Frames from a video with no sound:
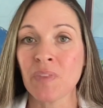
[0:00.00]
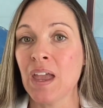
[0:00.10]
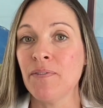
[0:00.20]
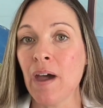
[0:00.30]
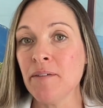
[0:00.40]

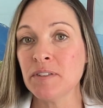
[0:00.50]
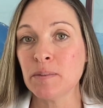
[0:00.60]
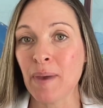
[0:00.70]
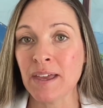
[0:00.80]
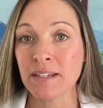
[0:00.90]
If I've
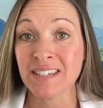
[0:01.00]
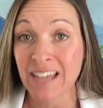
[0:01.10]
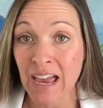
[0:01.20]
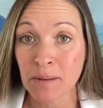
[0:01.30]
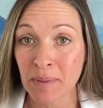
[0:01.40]
spent
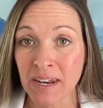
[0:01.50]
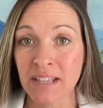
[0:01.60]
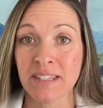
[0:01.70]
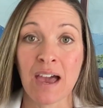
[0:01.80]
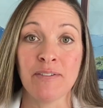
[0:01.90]
10
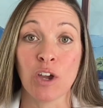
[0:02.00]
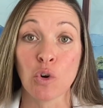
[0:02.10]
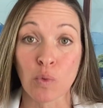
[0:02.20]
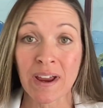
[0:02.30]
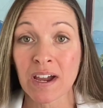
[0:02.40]
minutes having a
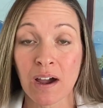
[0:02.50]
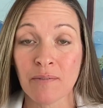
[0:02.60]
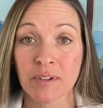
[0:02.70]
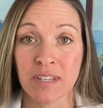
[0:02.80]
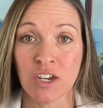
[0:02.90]
great
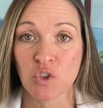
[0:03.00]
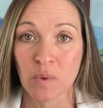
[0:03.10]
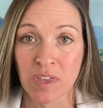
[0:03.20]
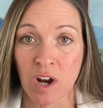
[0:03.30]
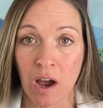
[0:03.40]
conversation
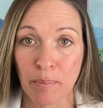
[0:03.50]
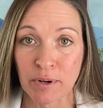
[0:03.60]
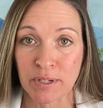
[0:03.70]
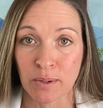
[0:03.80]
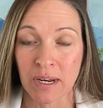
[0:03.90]
with an
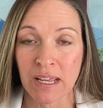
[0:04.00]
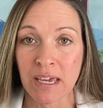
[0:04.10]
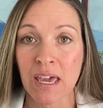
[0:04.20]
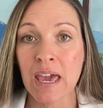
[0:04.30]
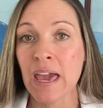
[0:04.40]

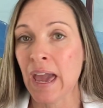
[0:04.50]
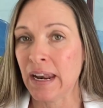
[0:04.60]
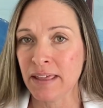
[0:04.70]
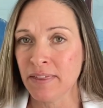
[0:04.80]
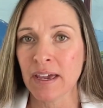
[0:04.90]
opportunity, and
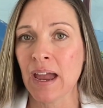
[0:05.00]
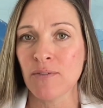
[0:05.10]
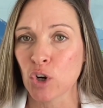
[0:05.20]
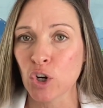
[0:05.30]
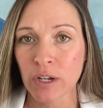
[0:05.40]
I think I have
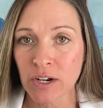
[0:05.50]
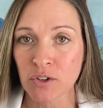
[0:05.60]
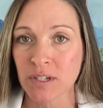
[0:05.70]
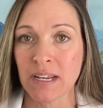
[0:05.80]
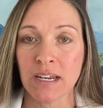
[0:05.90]
a good
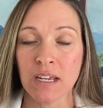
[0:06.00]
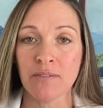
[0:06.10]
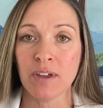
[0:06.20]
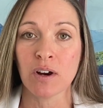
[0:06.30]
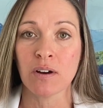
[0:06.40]
understanding of
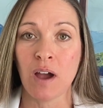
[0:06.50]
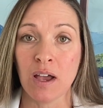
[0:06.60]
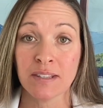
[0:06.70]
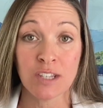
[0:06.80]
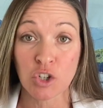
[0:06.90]
their
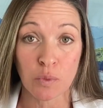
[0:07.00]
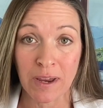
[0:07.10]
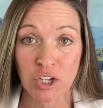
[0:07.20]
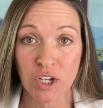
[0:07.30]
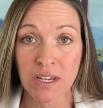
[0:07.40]

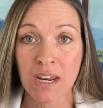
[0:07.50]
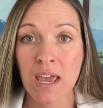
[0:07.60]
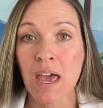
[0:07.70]
situation,